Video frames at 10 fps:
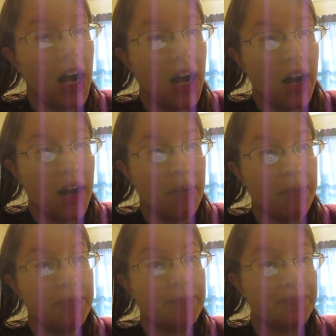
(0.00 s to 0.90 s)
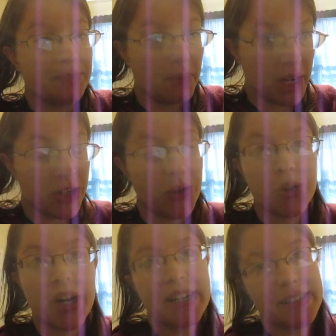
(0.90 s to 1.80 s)
Um, but I do
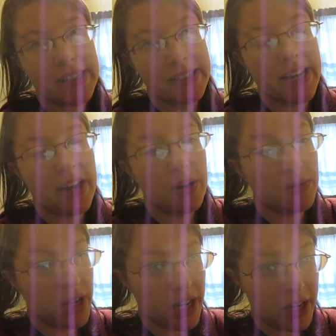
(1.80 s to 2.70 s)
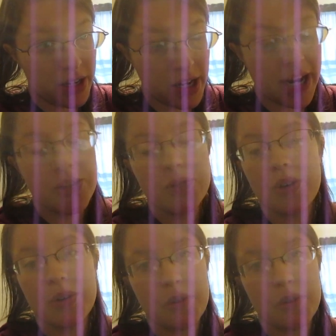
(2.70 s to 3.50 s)
try to sit down and I do go